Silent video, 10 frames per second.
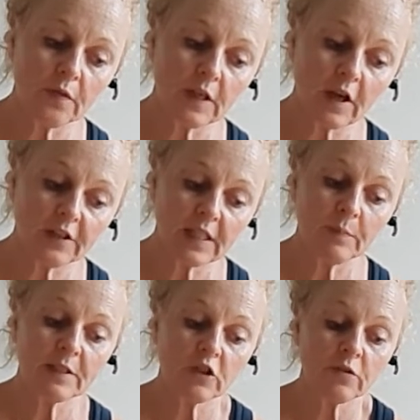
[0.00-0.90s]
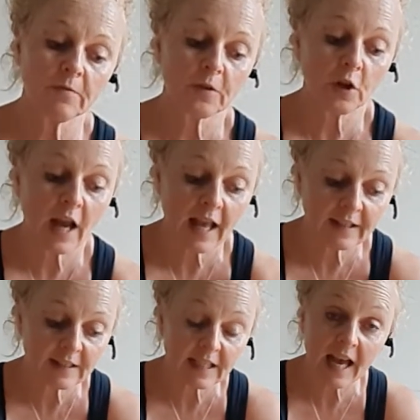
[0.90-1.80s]
ideal position for your
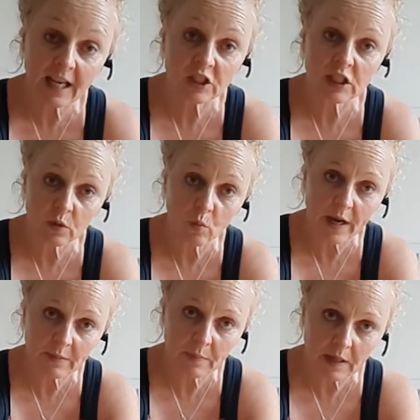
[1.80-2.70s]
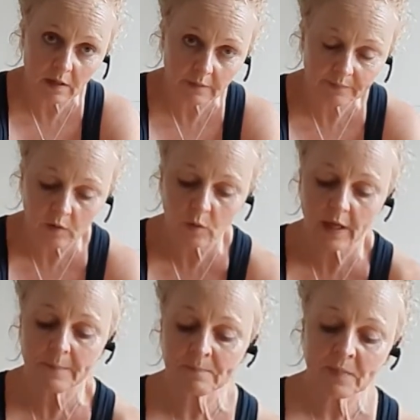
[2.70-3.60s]
hands to actually weight bear.
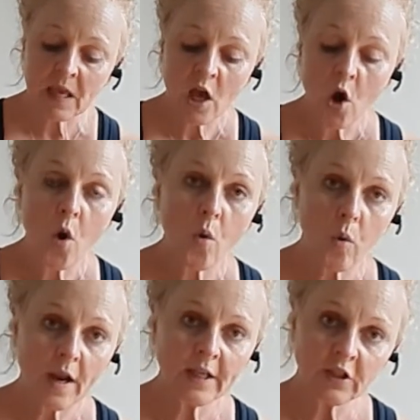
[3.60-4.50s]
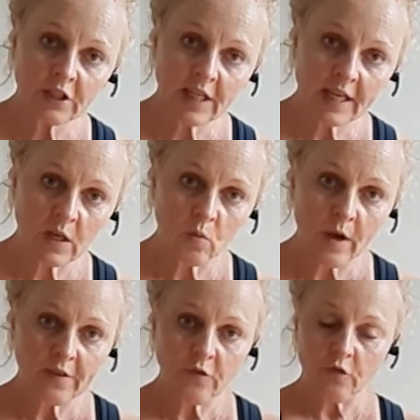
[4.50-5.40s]
Okay, when you're taking
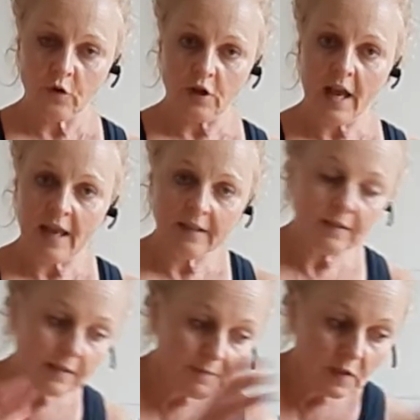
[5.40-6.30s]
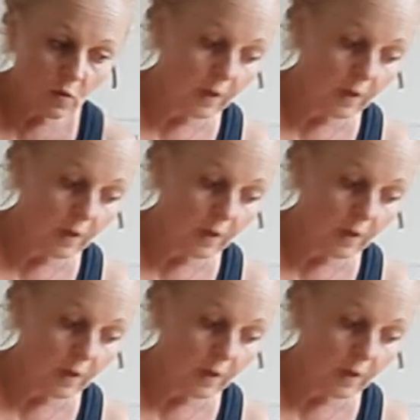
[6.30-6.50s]
weight through your hands, so